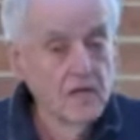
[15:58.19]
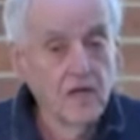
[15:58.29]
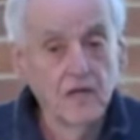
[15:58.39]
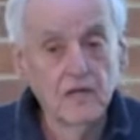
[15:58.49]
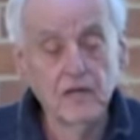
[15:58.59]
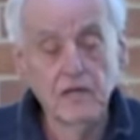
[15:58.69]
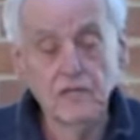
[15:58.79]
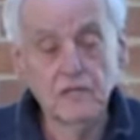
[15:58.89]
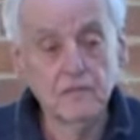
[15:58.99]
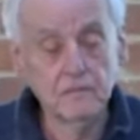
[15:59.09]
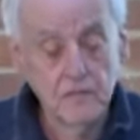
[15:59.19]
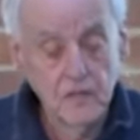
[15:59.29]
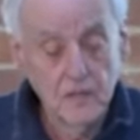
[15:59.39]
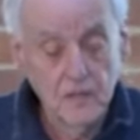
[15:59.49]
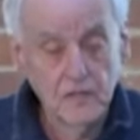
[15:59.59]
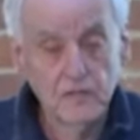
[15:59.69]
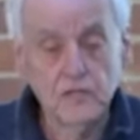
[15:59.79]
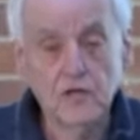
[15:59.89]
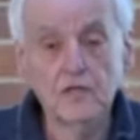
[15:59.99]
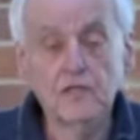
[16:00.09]
and he's
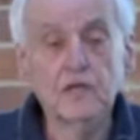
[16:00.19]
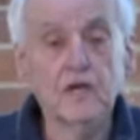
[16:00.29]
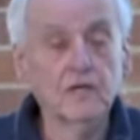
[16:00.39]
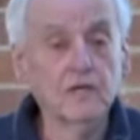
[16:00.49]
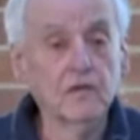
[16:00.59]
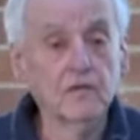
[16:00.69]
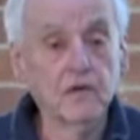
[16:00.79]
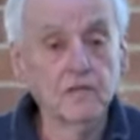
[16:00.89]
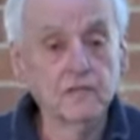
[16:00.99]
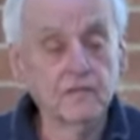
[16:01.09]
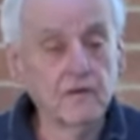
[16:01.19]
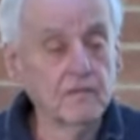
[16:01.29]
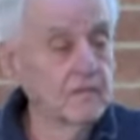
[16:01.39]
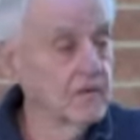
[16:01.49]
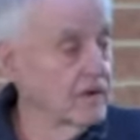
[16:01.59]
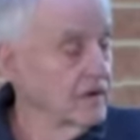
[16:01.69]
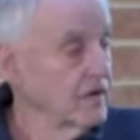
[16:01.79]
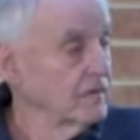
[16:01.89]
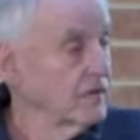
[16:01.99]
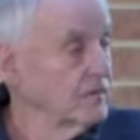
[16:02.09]
decided to take a little rest from
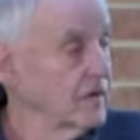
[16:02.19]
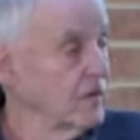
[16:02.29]
that